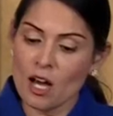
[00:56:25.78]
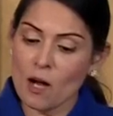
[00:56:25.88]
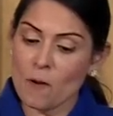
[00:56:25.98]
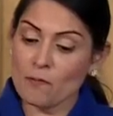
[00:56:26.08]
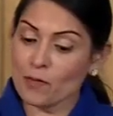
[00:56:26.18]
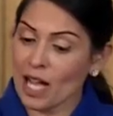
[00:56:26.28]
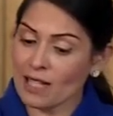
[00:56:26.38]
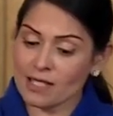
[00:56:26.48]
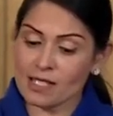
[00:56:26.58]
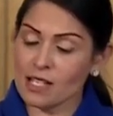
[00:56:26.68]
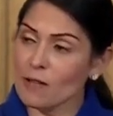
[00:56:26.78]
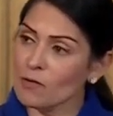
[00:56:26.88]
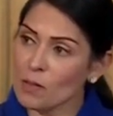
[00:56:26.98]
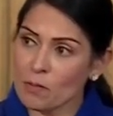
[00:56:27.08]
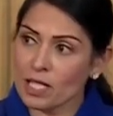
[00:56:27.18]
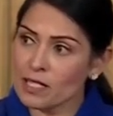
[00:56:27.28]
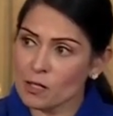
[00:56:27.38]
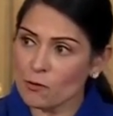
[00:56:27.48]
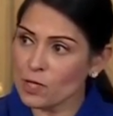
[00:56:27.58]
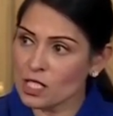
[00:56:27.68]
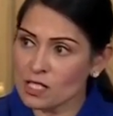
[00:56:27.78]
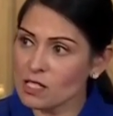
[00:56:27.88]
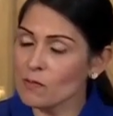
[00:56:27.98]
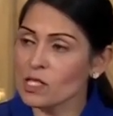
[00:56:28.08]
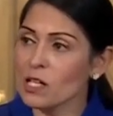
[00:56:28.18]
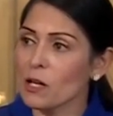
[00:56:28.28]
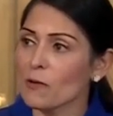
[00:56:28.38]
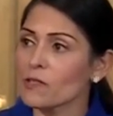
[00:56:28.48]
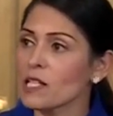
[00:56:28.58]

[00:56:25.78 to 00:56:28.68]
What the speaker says: and to say for the police officers themselves,